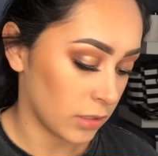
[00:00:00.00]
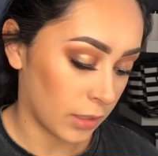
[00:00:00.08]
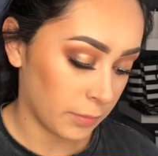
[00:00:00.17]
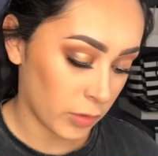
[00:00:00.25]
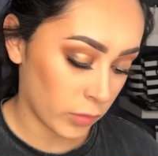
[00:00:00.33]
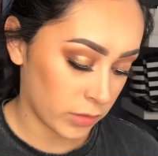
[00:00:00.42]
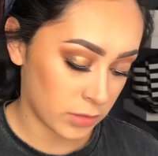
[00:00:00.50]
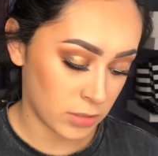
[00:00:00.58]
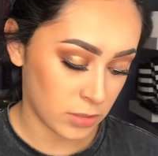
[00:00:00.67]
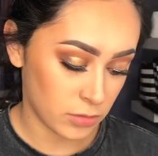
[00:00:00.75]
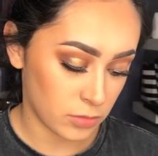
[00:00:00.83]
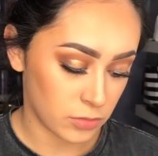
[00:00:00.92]
I'm going
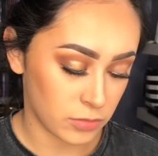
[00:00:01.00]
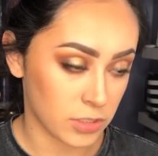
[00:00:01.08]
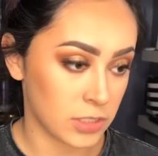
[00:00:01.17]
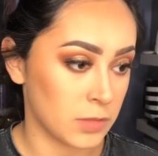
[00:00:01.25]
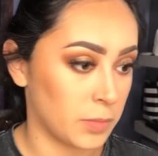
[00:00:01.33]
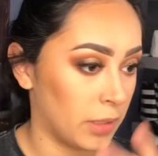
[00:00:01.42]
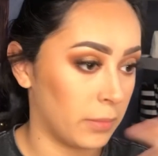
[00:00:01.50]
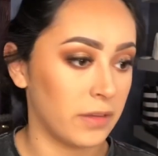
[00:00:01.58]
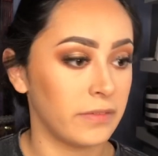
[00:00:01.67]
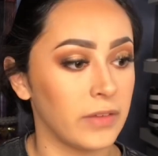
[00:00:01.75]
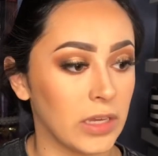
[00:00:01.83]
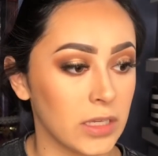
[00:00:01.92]
to just spray
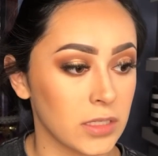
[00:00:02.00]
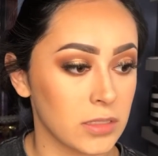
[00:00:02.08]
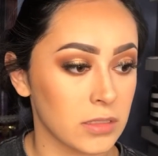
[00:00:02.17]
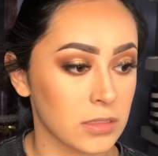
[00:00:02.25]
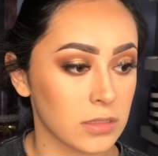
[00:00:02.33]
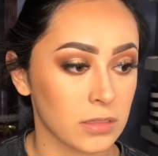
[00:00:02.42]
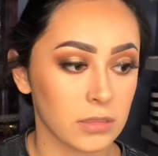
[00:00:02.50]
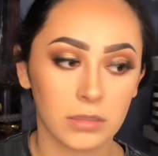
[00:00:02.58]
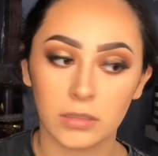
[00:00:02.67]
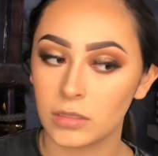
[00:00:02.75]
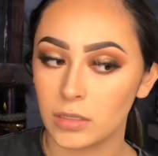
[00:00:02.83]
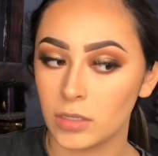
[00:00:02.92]
my face
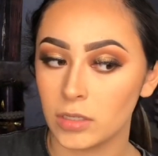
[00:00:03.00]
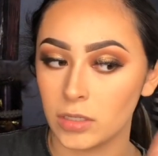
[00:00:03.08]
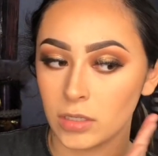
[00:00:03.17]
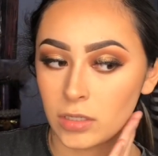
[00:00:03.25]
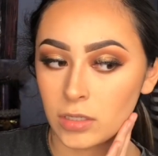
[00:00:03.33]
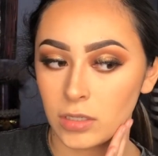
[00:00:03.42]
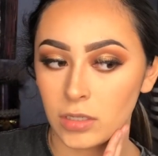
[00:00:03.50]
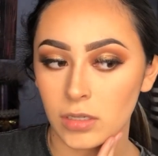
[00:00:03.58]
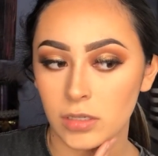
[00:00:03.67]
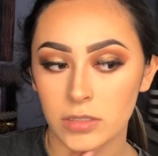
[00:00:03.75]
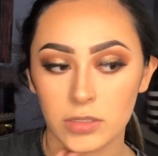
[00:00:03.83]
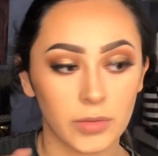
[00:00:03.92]

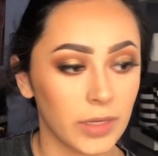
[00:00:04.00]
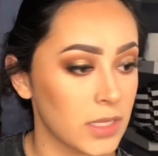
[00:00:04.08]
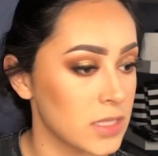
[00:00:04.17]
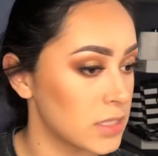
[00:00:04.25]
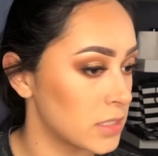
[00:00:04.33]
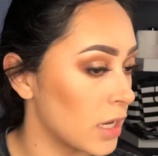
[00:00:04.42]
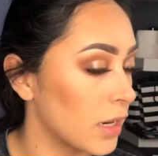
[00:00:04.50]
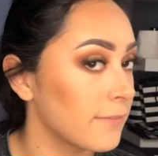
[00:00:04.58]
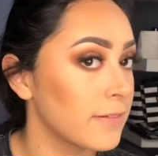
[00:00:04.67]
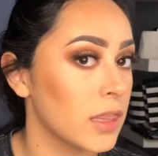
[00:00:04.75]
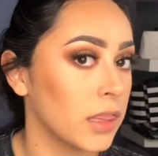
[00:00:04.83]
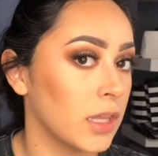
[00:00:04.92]
so I can set
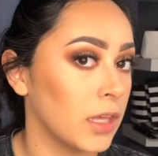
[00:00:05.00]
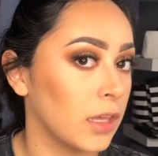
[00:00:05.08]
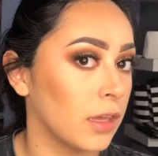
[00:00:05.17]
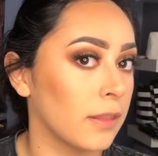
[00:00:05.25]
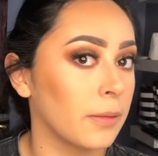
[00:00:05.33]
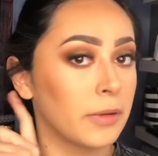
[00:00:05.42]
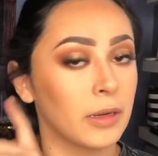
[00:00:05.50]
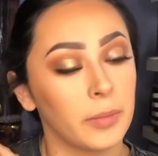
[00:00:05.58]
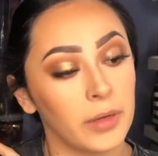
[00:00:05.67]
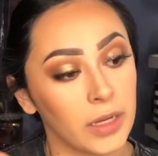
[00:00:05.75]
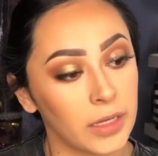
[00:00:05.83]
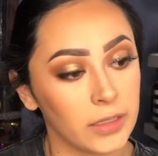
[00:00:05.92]
everything, and then I'm gonna
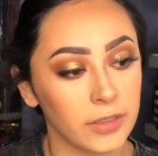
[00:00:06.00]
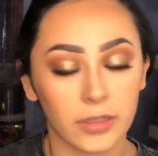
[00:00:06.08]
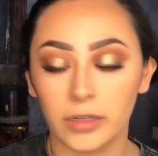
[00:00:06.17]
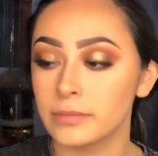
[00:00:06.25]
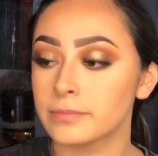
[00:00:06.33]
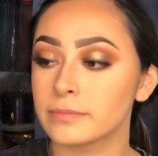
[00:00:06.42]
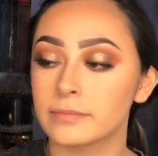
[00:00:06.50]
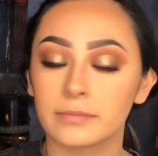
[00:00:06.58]
put highlighter on.